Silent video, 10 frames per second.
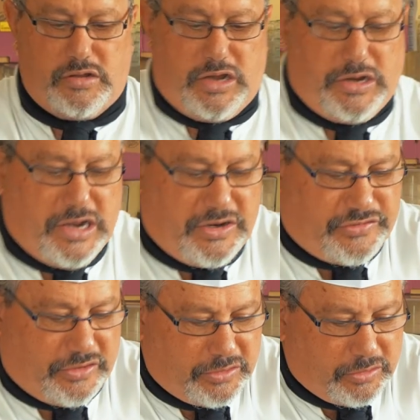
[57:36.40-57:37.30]
And there's
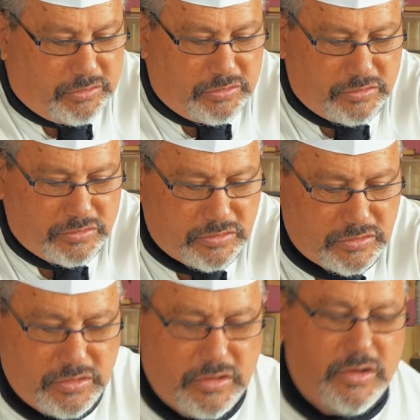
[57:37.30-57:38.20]
your little,
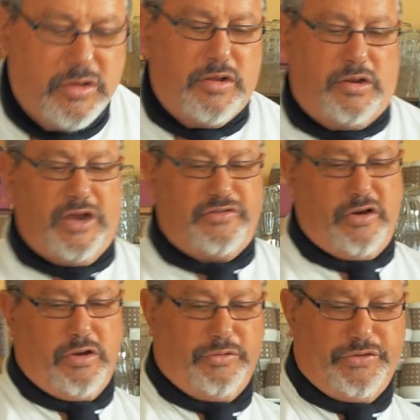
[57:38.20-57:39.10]
there's your
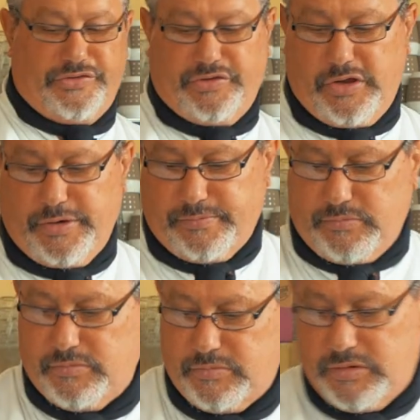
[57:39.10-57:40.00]
little dessert,
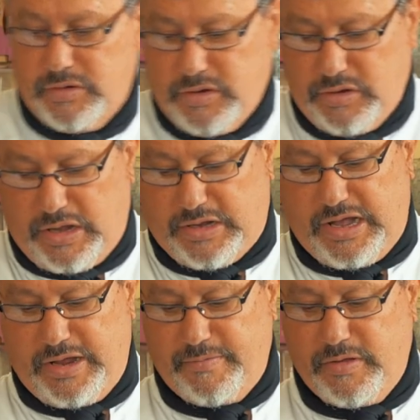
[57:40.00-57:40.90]

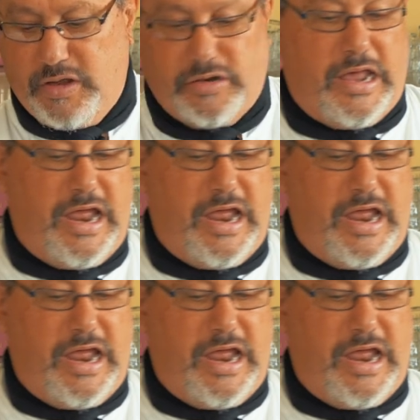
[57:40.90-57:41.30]
okay? Now